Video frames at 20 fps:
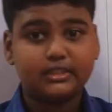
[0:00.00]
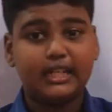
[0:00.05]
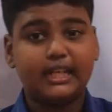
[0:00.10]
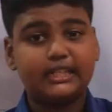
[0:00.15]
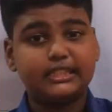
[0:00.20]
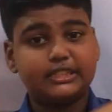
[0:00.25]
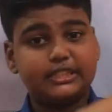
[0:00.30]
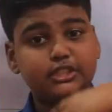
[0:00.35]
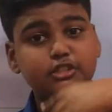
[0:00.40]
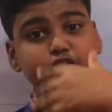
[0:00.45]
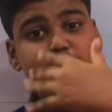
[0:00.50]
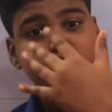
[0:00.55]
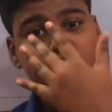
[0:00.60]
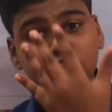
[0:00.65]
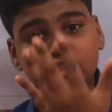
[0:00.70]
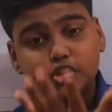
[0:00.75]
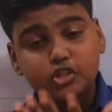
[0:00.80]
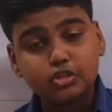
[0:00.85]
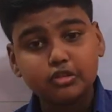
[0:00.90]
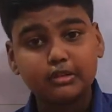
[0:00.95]
that is used to
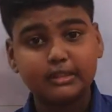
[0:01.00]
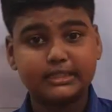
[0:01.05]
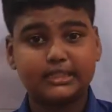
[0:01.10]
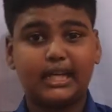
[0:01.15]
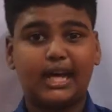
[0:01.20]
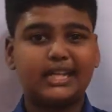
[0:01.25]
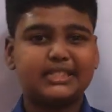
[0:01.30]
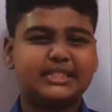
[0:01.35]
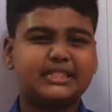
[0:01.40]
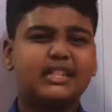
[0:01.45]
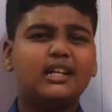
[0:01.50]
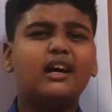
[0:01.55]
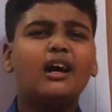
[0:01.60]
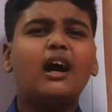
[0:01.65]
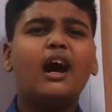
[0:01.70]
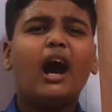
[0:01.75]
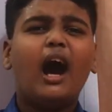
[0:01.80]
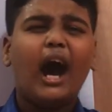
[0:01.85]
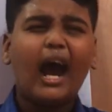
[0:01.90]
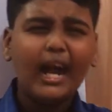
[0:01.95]
do a task.
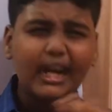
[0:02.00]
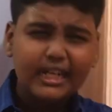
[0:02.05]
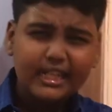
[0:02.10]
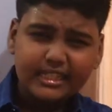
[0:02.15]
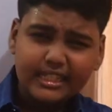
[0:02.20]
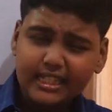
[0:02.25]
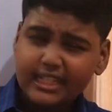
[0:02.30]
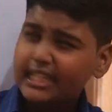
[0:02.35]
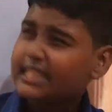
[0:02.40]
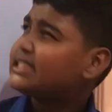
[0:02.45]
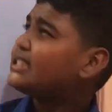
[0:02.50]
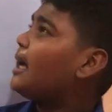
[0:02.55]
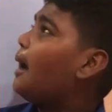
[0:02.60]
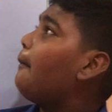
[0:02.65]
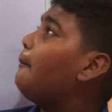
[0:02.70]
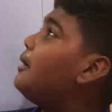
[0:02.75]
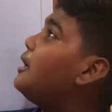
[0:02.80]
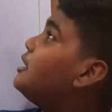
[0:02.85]
Another example